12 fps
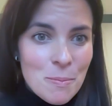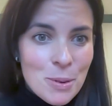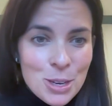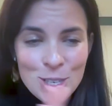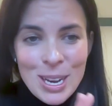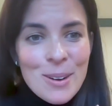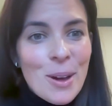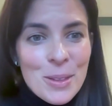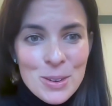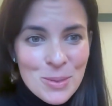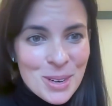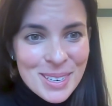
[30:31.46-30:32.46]
down all the
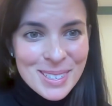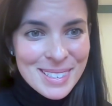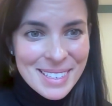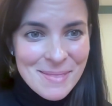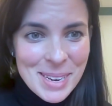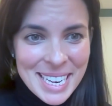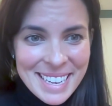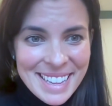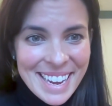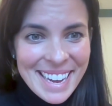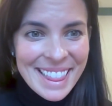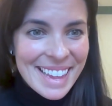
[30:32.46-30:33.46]
doors
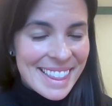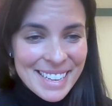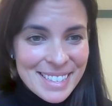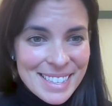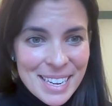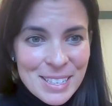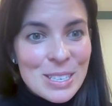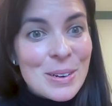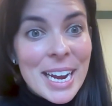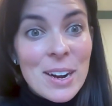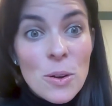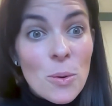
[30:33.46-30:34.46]
immediately and that's
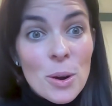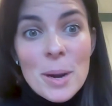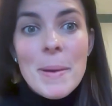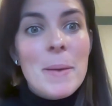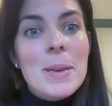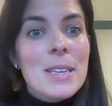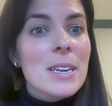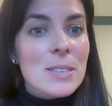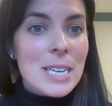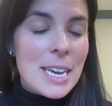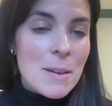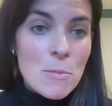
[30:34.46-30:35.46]
great. Or it might be that you're
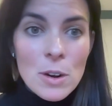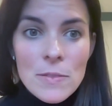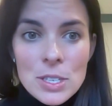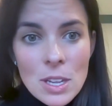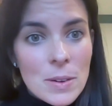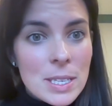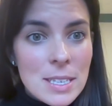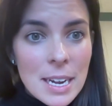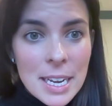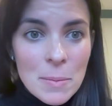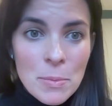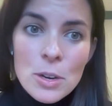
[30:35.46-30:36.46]
taking more of a slow and
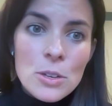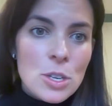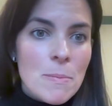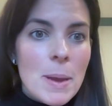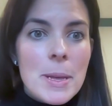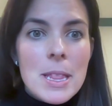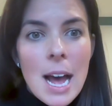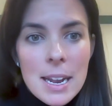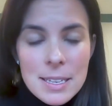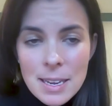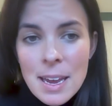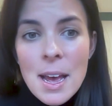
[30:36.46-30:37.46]
steady approach and maybe
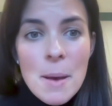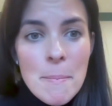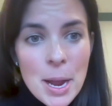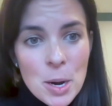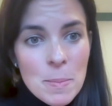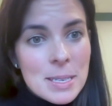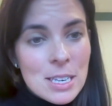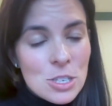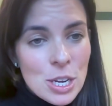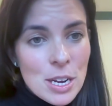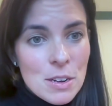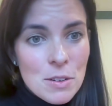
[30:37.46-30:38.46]
that's better
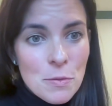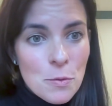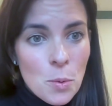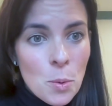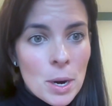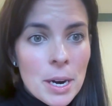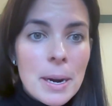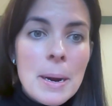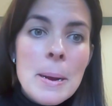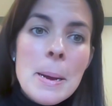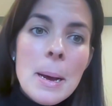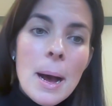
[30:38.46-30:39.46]
positioned for
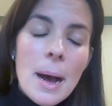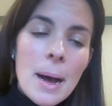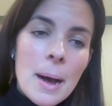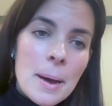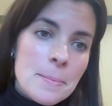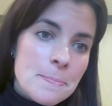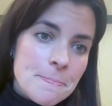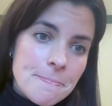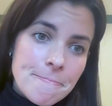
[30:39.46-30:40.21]
an